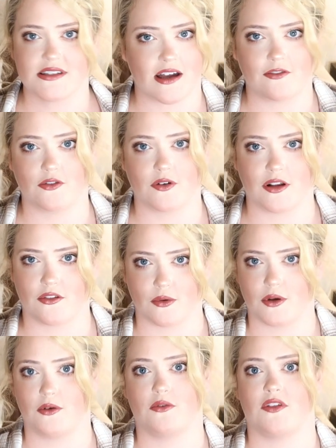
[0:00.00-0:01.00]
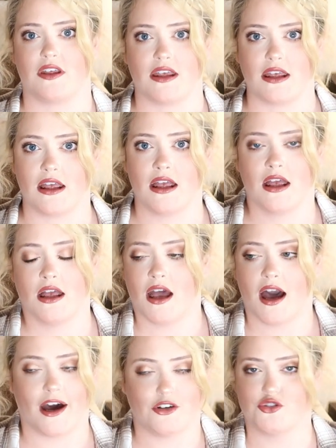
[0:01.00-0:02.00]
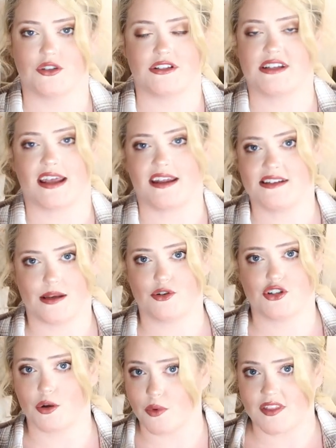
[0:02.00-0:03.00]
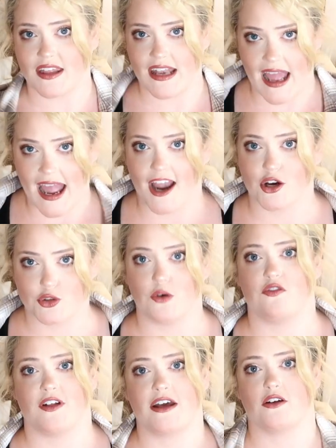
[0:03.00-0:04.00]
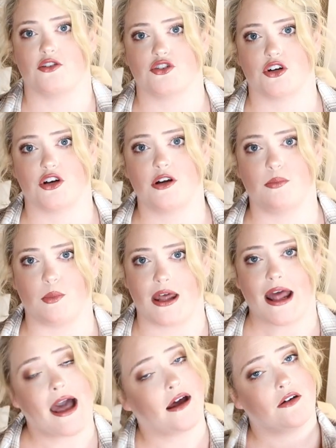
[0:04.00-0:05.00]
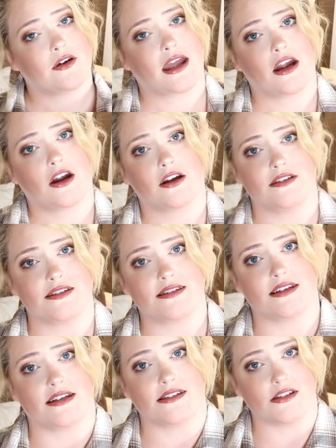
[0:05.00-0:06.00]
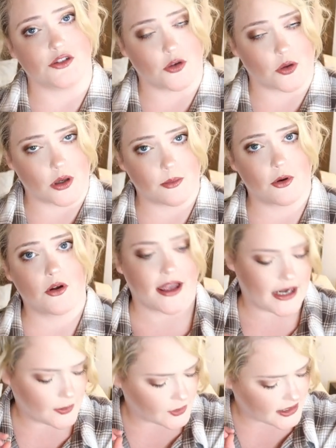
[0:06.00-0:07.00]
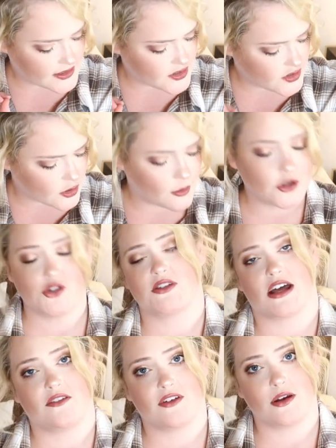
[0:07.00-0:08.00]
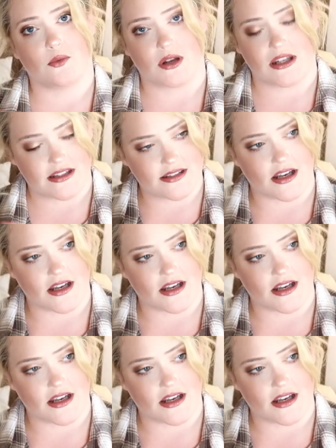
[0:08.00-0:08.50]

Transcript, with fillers: suffering through the 110 temperature with an actual flannel shirt, but I don't care, because this thing is adorable, and I will get so much use out of it when